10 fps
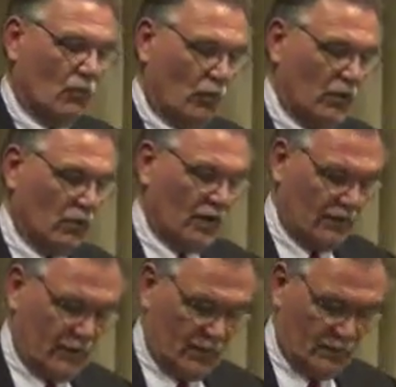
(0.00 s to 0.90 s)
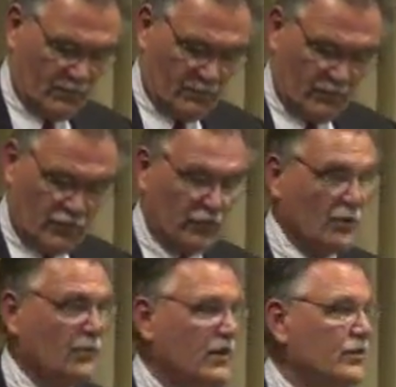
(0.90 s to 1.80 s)
we'll let them do
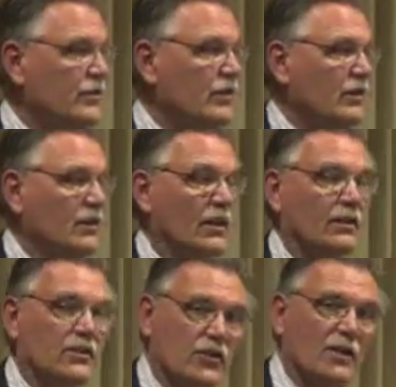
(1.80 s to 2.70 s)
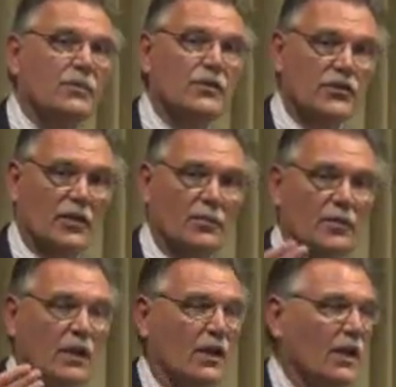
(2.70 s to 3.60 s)
their business, conduct the championship,
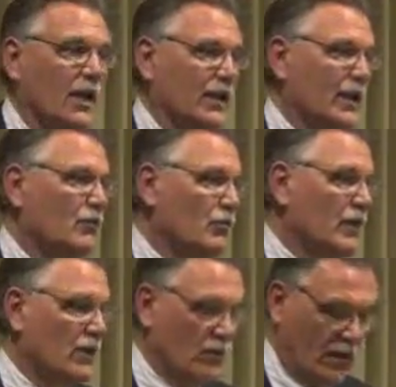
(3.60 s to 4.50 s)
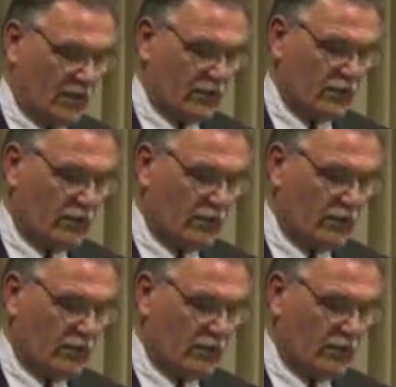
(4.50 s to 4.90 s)
and that will be the way that's